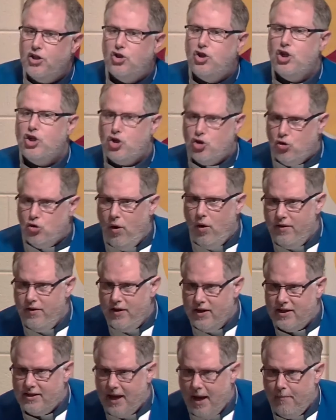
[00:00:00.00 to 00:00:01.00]
destroy
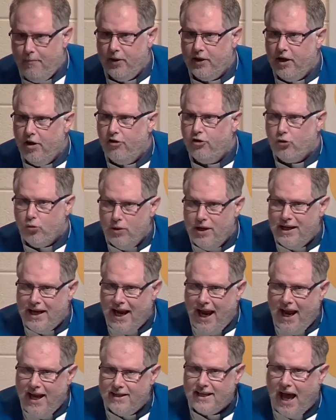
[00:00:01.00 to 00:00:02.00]
this temple and in 3
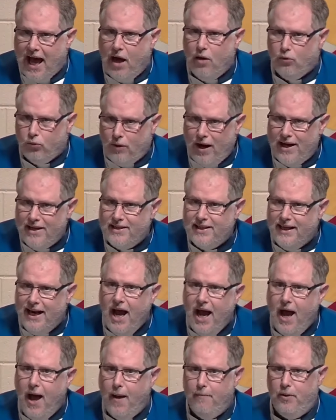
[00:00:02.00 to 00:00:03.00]
days I'll raise it
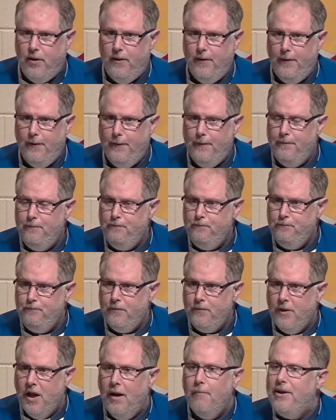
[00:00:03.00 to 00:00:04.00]
up.
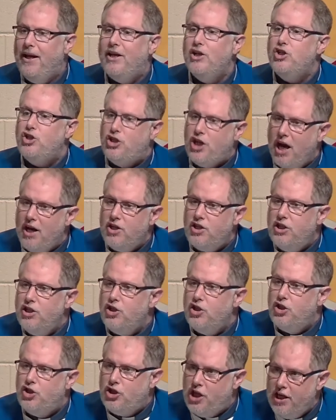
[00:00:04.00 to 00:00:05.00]
Because just
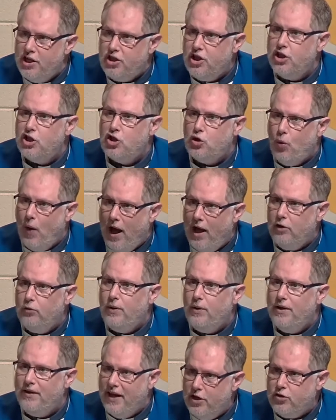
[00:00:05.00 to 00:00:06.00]
as Jesus dwelled
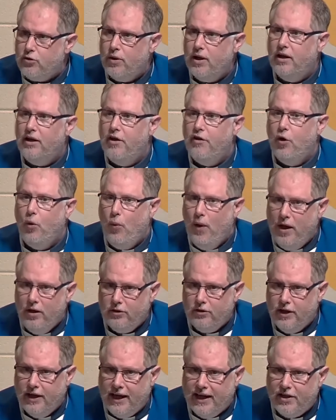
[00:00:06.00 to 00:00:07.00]
with Israel in the
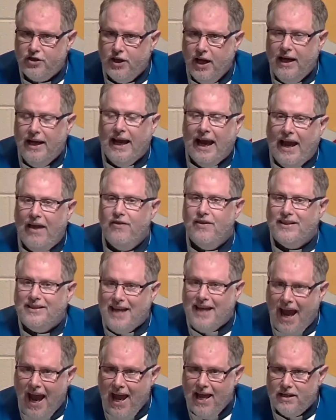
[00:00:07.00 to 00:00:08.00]
wilderness in the
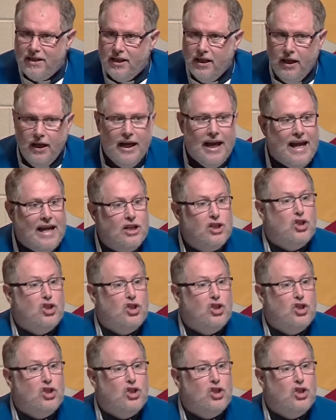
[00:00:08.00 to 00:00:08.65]
tent, he's